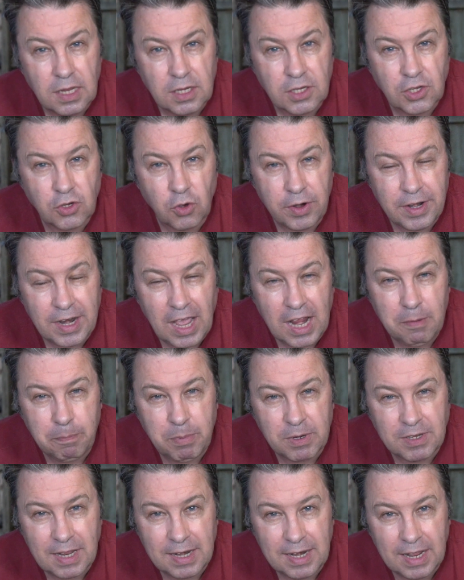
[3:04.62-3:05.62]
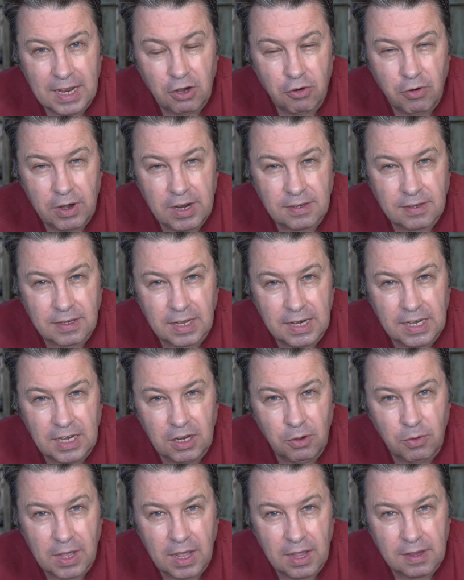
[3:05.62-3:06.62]
So a 9% increase in
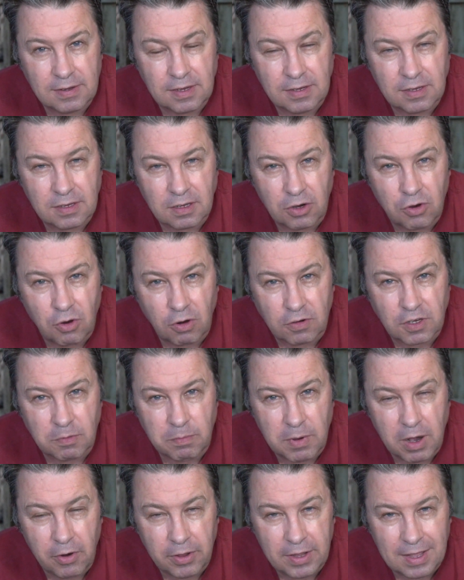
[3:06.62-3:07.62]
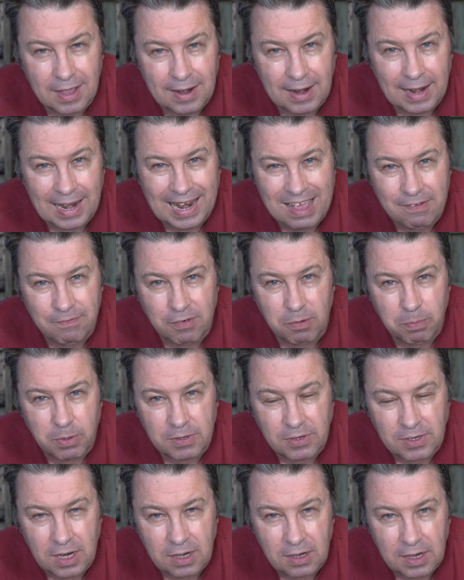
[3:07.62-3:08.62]
new cases across America, an
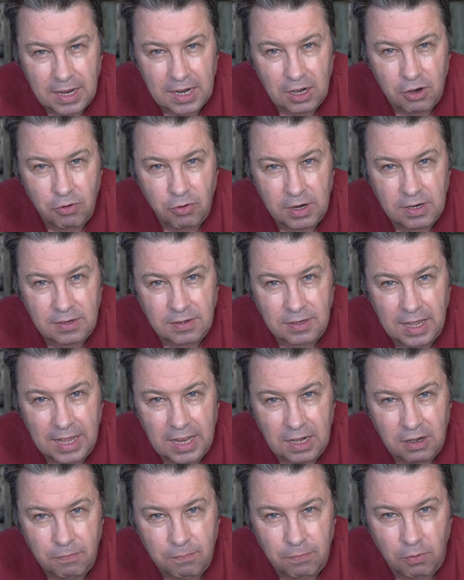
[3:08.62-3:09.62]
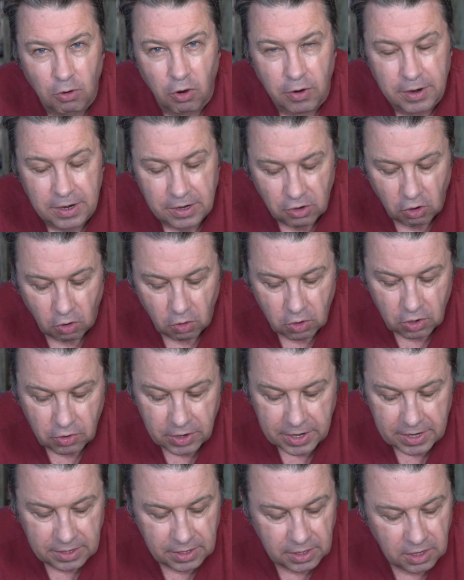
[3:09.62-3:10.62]
11% increase in Florida, not
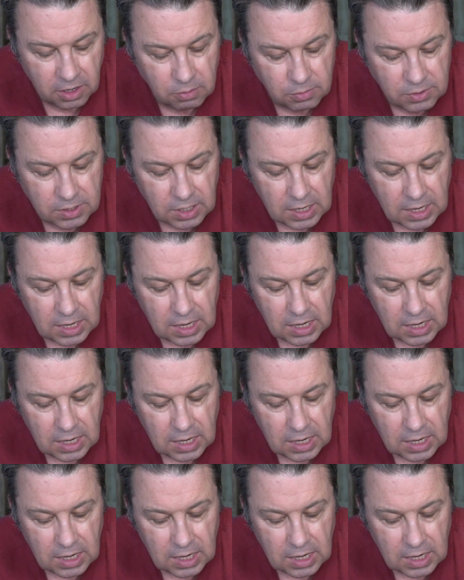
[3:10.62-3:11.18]
great news.